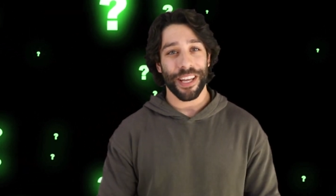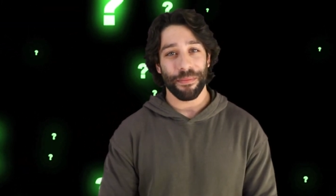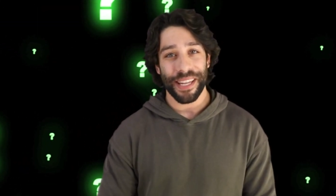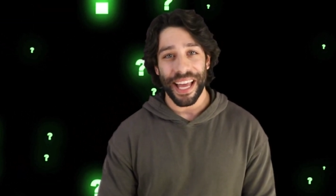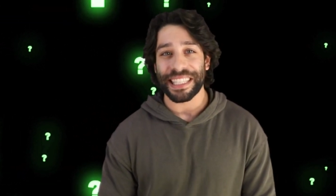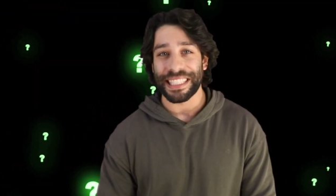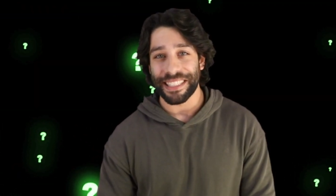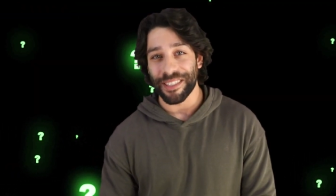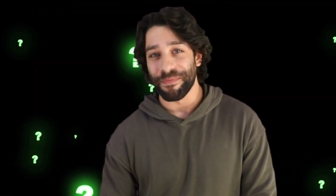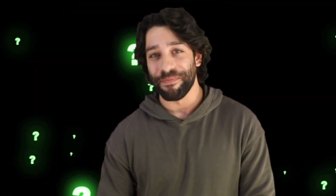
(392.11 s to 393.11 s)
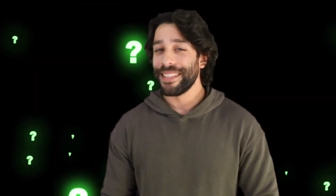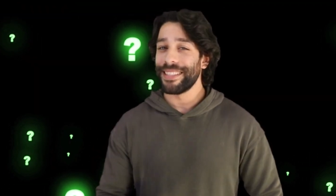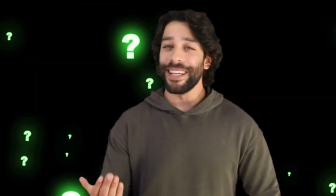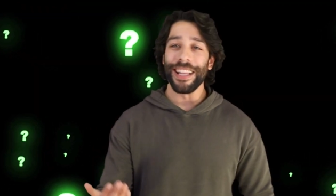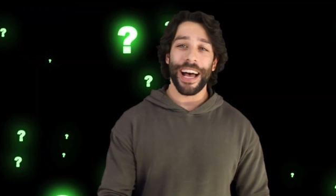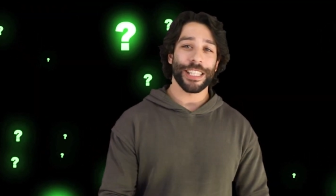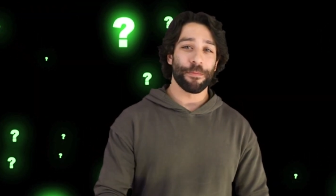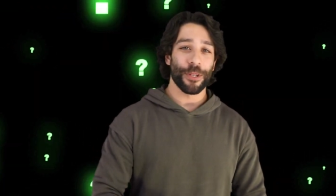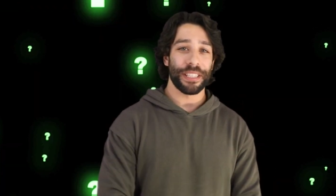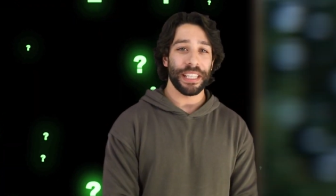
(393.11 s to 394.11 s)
come tax season. Still, as per